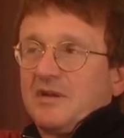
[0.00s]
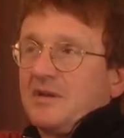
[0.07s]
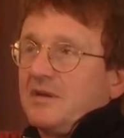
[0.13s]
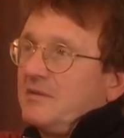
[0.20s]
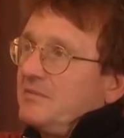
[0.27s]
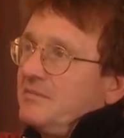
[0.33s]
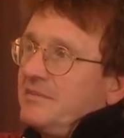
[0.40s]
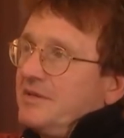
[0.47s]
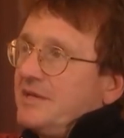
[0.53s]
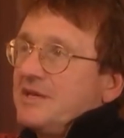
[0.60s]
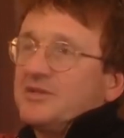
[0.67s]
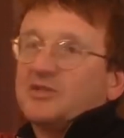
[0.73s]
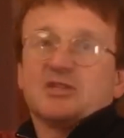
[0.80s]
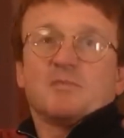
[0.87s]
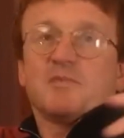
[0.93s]
It
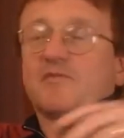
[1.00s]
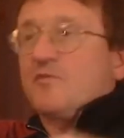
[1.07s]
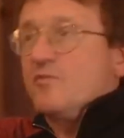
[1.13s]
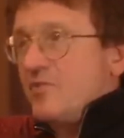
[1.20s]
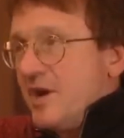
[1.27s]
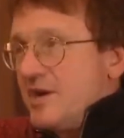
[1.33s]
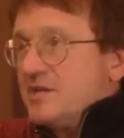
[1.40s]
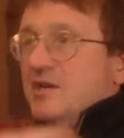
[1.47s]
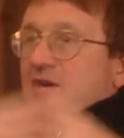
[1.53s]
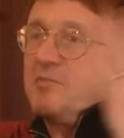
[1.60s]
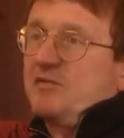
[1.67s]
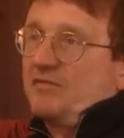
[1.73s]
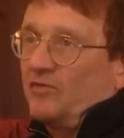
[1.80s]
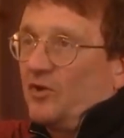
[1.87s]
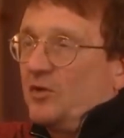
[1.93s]
didn't stop him from writing or
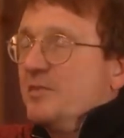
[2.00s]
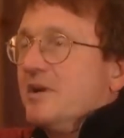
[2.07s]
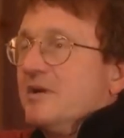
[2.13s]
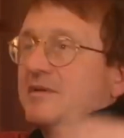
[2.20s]
performing,